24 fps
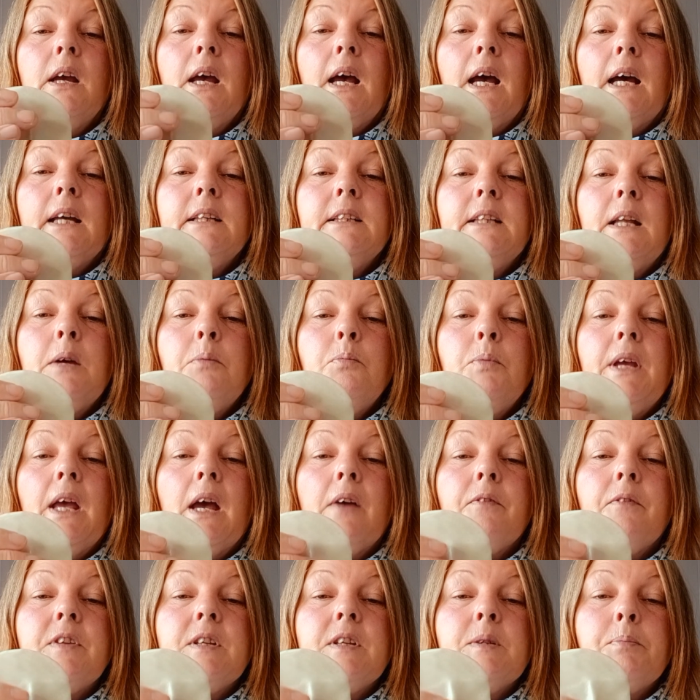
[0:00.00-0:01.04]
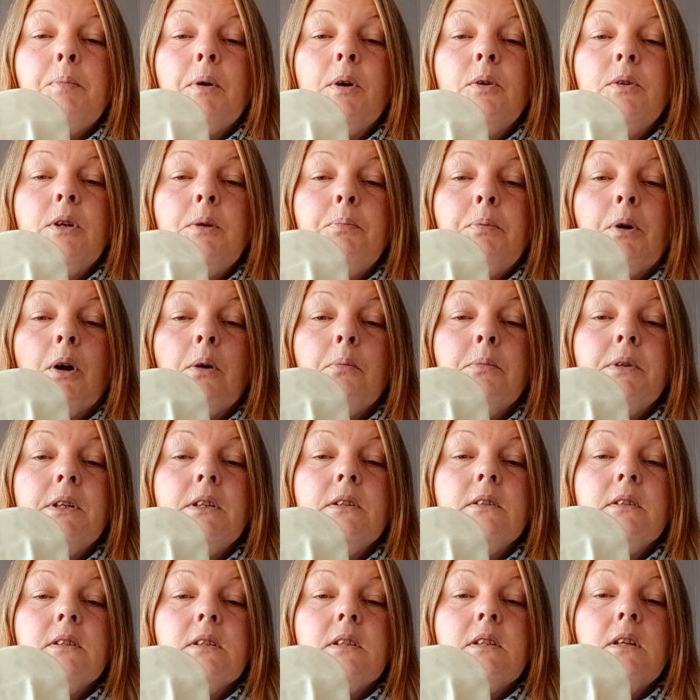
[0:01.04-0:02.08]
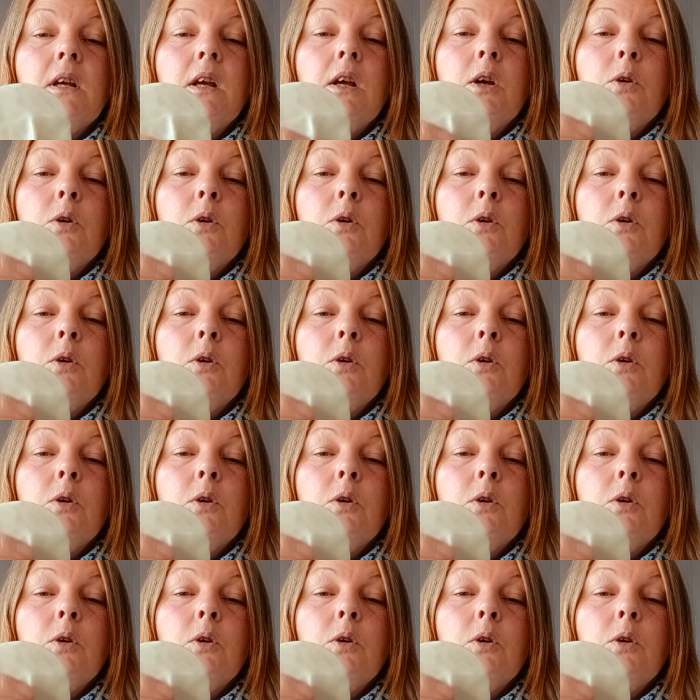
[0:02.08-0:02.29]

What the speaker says: and then we have this bony prominence